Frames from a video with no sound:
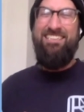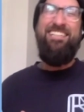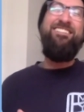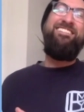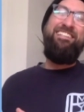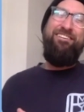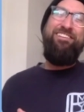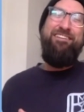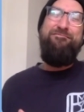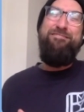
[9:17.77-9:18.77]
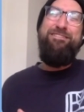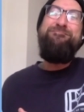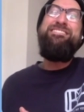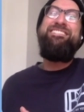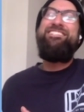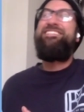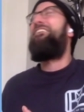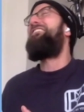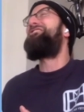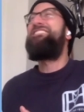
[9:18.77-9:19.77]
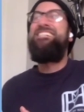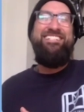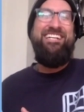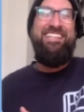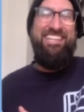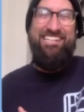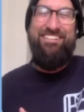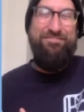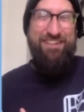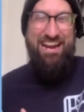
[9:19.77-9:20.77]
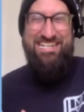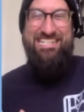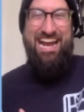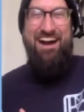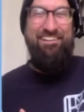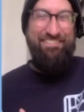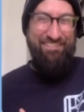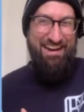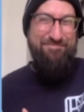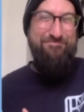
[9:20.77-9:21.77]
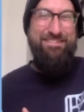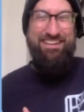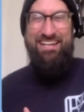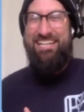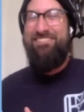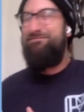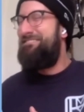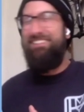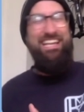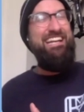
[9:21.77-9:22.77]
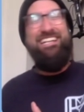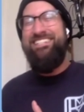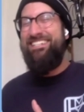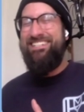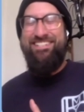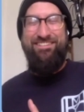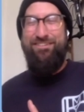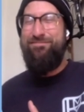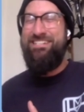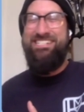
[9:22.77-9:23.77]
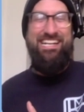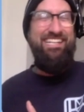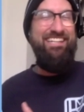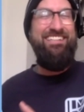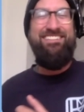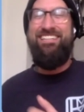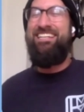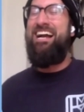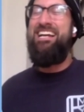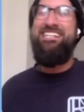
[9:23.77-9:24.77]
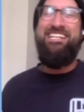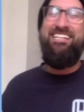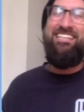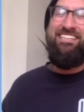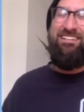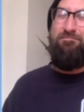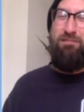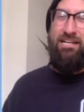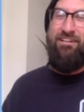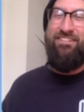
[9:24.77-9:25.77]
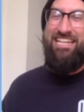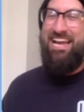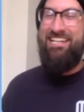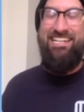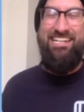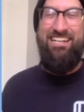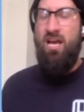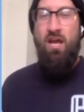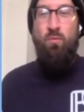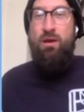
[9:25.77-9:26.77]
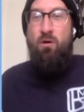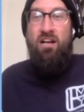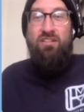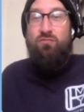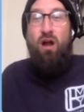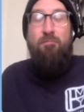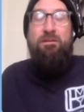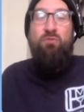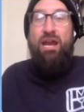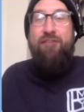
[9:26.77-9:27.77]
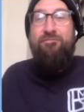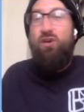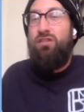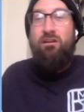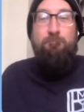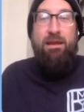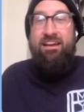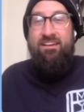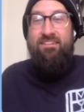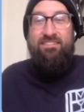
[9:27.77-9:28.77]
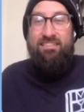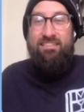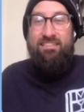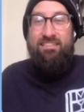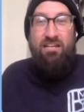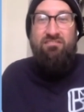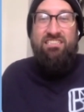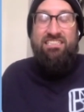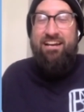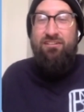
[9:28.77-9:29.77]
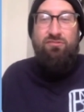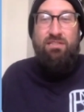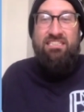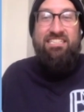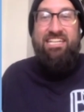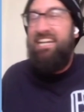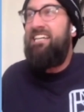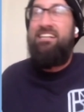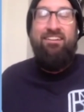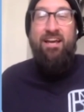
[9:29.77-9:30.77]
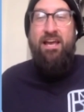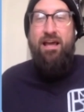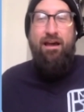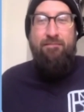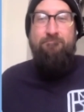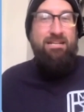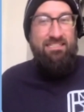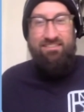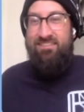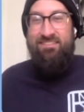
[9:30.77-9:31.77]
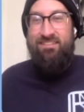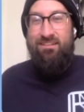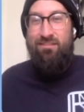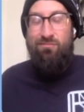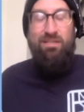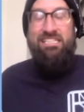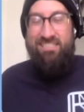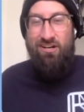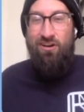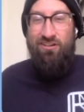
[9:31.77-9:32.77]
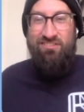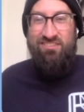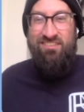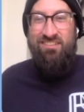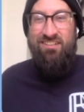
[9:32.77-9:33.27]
Seriously though, like, what a misogynistic thing to write down, right? We're like, it's just so ridiculous, and the idea that players can't get it. We watched Robbie Ray fall downstairs with his kid and miss 3 starts,